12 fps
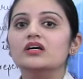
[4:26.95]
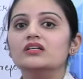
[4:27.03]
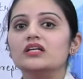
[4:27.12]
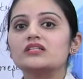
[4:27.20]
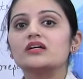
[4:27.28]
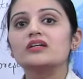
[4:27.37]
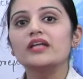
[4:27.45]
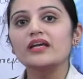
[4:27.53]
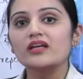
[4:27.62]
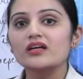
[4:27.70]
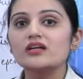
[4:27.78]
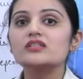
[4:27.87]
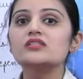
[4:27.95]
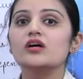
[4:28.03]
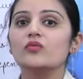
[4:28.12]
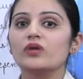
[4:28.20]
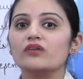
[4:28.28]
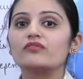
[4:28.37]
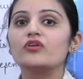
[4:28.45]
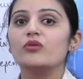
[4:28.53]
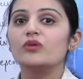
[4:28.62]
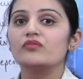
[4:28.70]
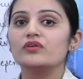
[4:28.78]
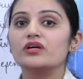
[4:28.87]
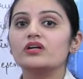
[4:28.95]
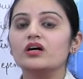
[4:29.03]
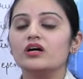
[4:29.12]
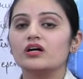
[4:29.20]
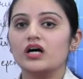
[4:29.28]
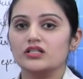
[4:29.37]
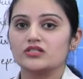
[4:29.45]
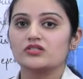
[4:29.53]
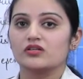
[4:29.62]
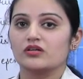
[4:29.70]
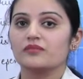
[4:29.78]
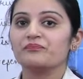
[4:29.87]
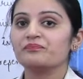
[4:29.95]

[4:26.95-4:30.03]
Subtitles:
these are taking us away from our culture.